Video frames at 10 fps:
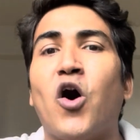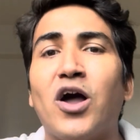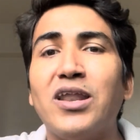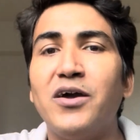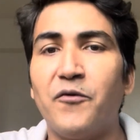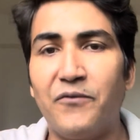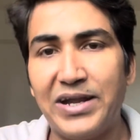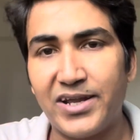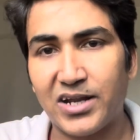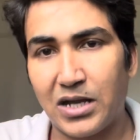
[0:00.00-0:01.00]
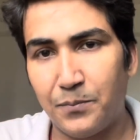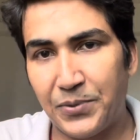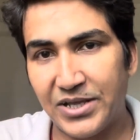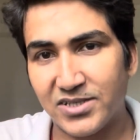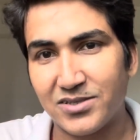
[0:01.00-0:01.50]
all vendor
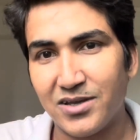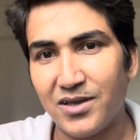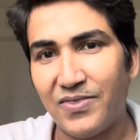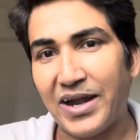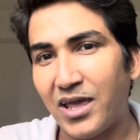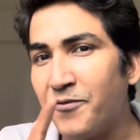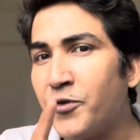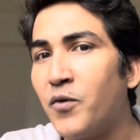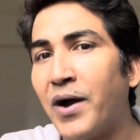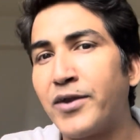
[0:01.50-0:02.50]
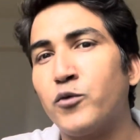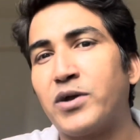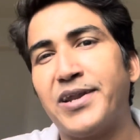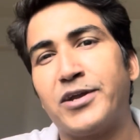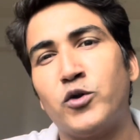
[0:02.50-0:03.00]
companies that if you want to
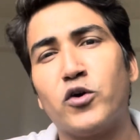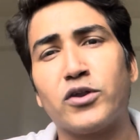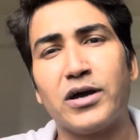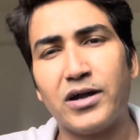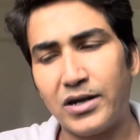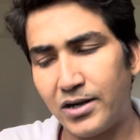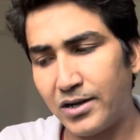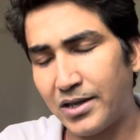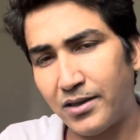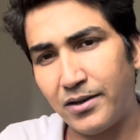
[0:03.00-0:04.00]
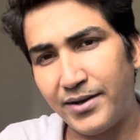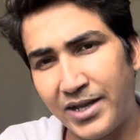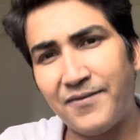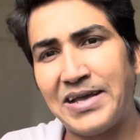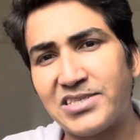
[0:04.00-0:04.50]
connect your
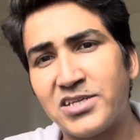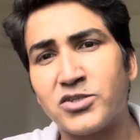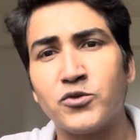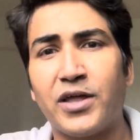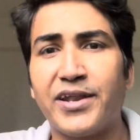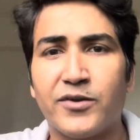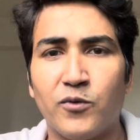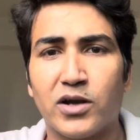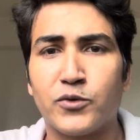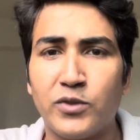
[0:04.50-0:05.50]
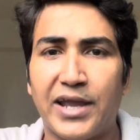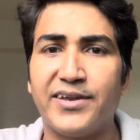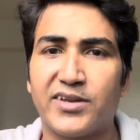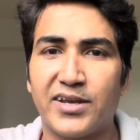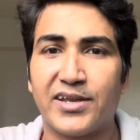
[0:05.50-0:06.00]
devices to the network to the
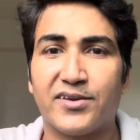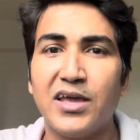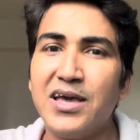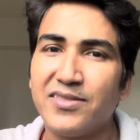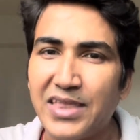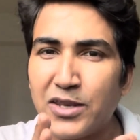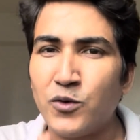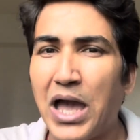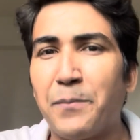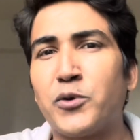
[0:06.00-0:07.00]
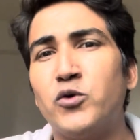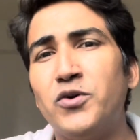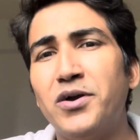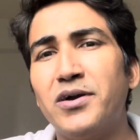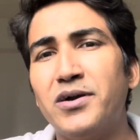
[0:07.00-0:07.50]
internet then you have to
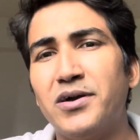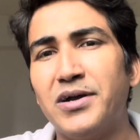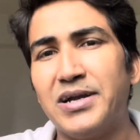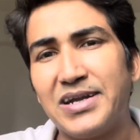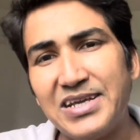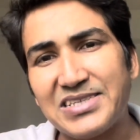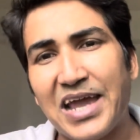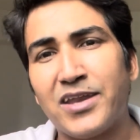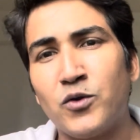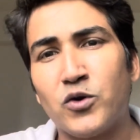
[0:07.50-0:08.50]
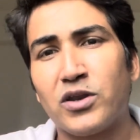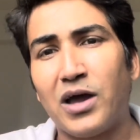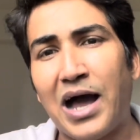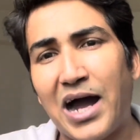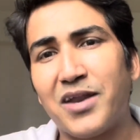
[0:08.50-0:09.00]
design your
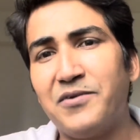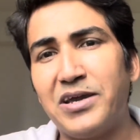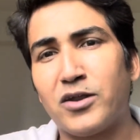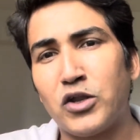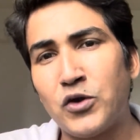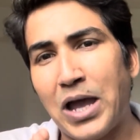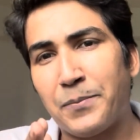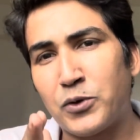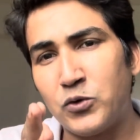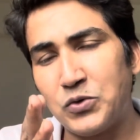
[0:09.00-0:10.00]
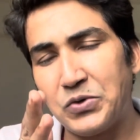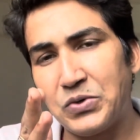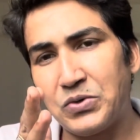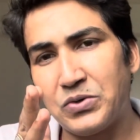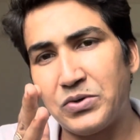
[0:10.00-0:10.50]
hardware or you have
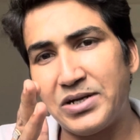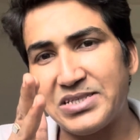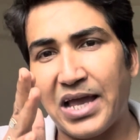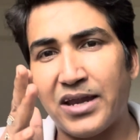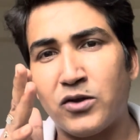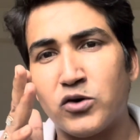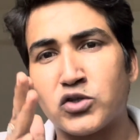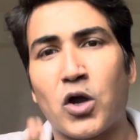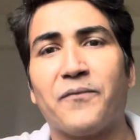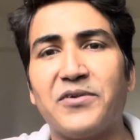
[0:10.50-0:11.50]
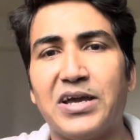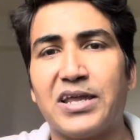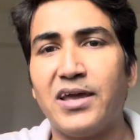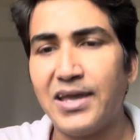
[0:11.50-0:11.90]
to design your software